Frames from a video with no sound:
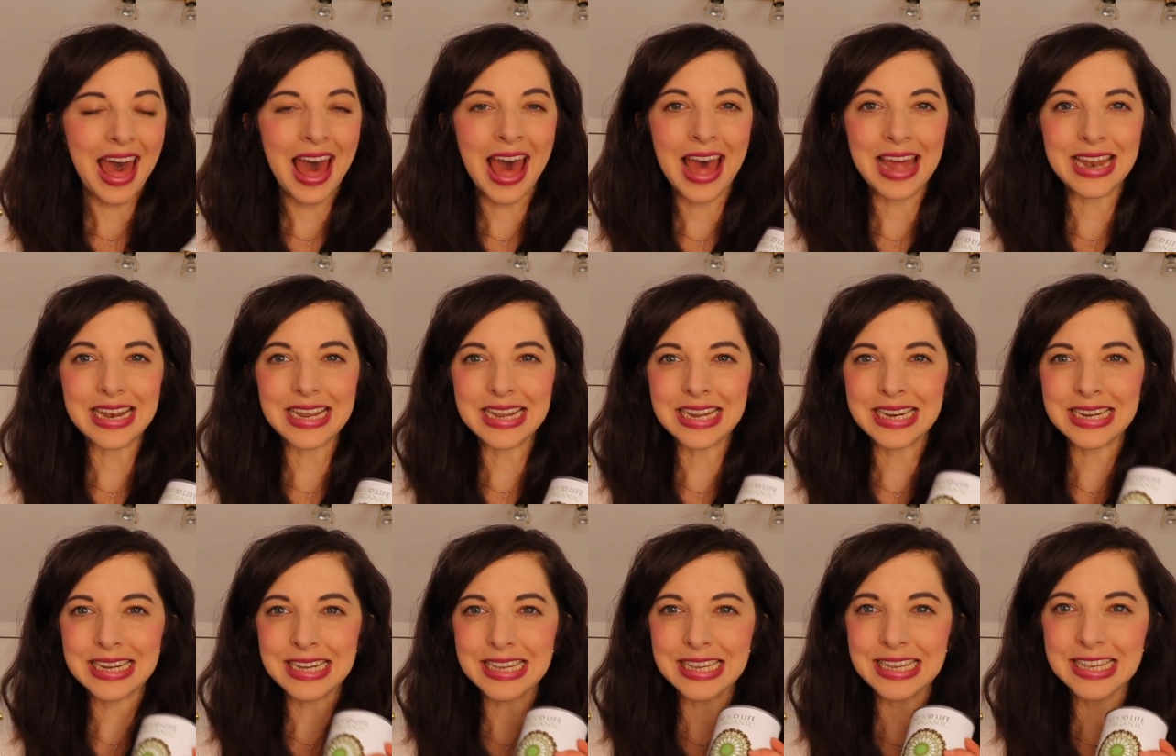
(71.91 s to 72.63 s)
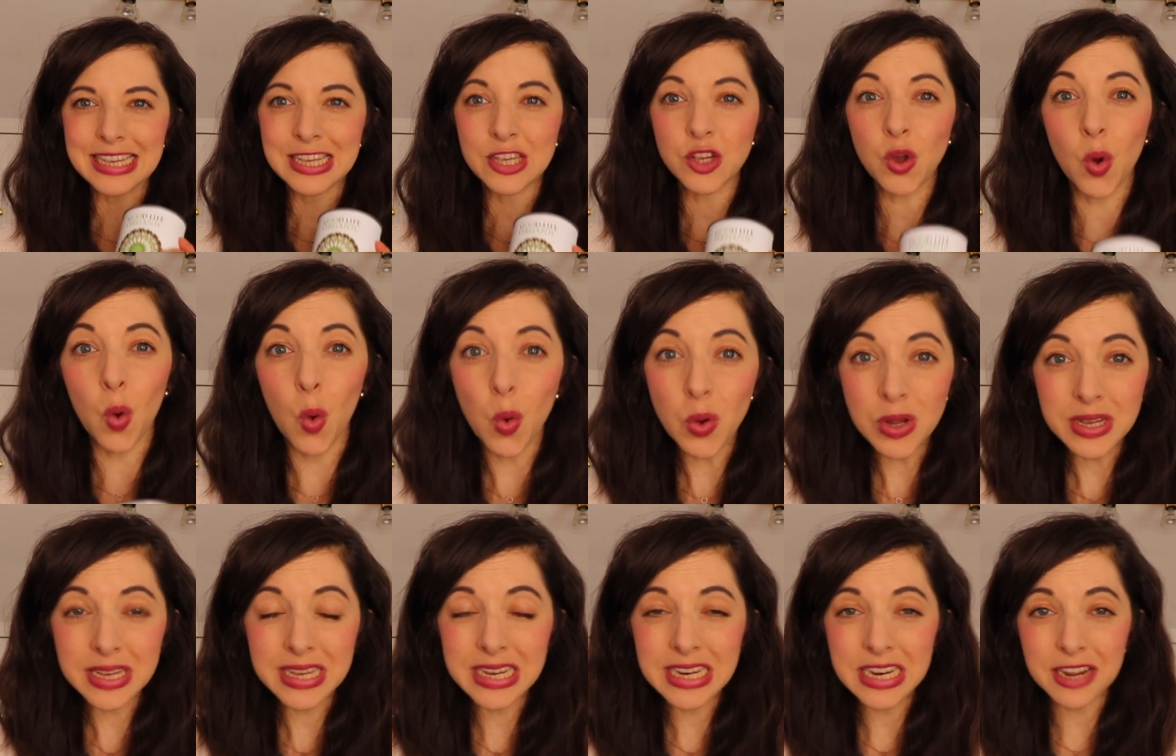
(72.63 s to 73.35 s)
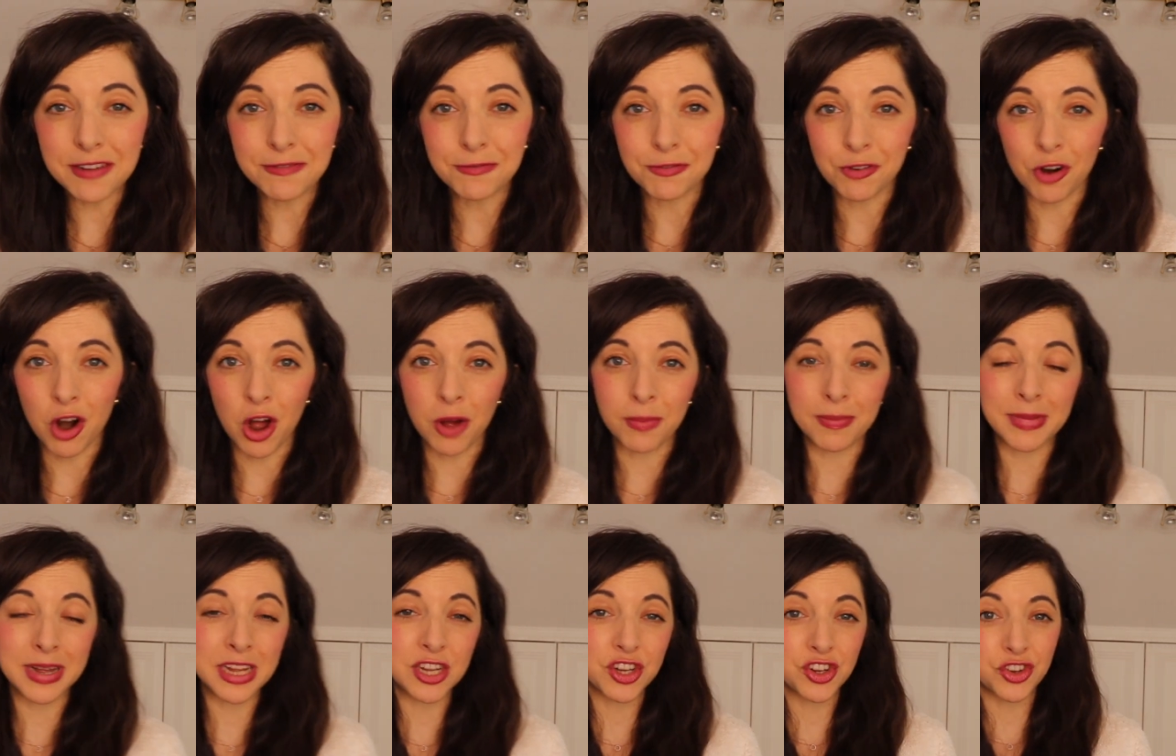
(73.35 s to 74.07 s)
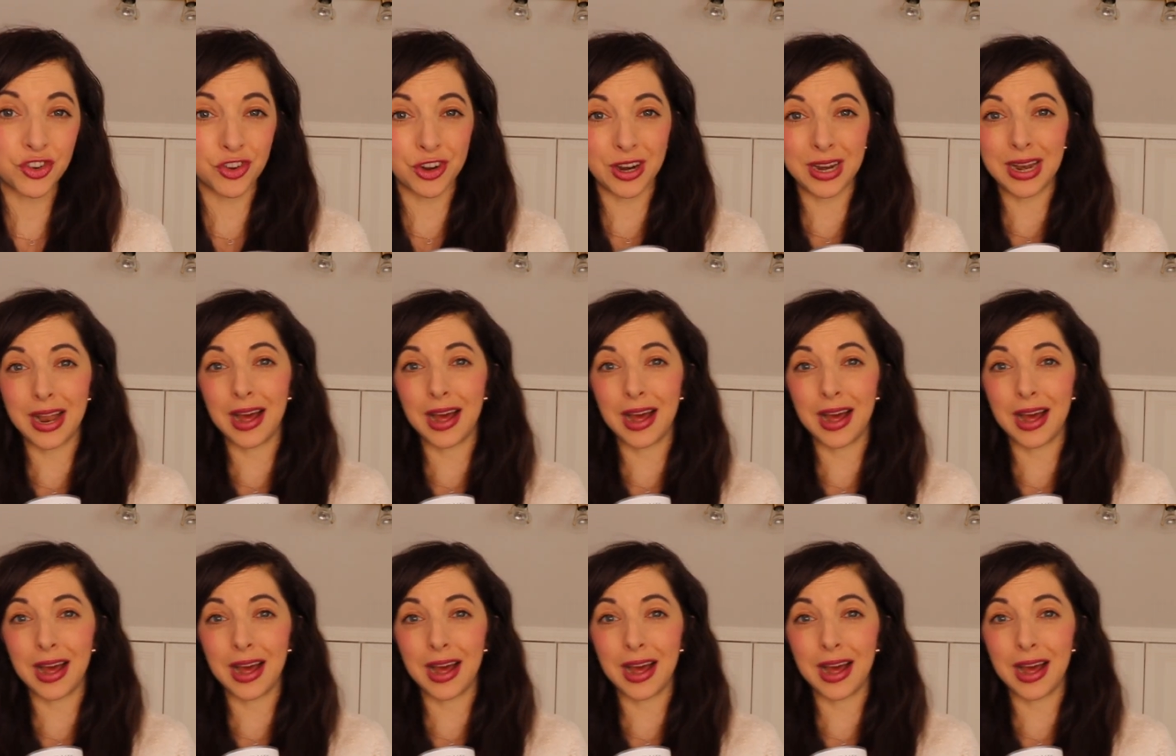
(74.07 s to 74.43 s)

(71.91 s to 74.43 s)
And it is sourced from Sri